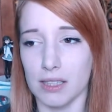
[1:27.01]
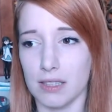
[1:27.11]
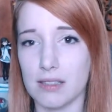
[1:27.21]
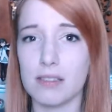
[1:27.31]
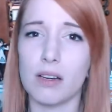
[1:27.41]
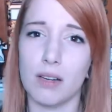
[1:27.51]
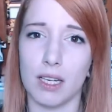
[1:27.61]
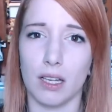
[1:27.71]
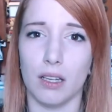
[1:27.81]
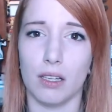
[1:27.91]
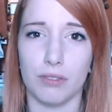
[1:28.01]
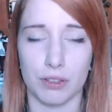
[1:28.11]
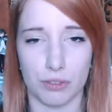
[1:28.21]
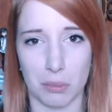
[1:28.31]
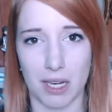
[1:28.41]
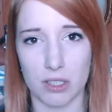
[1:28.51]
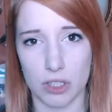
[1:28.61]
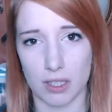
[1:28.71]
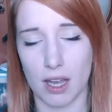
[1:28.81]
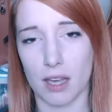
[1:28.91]
this is already a lot of
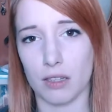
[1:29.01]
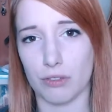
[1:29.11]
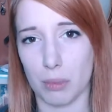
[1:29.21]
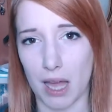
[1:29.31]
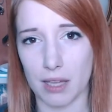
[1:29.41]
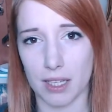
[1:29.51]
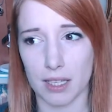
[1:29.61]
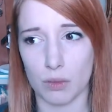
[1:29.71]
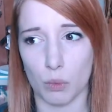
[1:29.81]
information kind of about it,